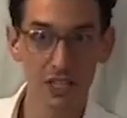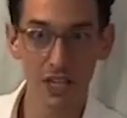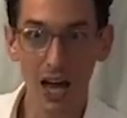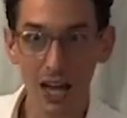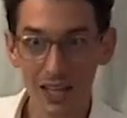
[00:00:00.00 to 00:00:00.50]

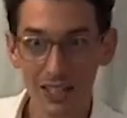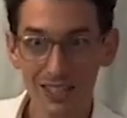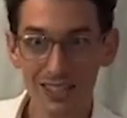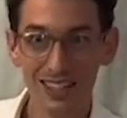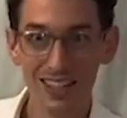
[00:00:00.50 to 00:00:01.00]
sky?
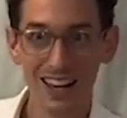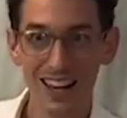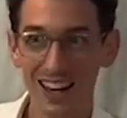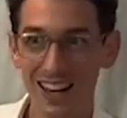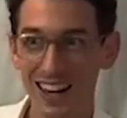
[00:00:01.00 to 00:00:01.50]

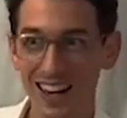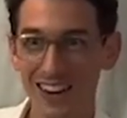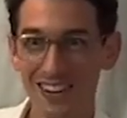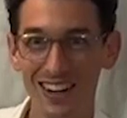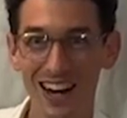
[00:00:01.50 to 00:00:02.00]

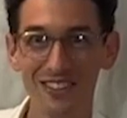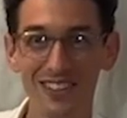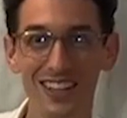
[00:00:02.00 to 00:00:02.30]
No. How?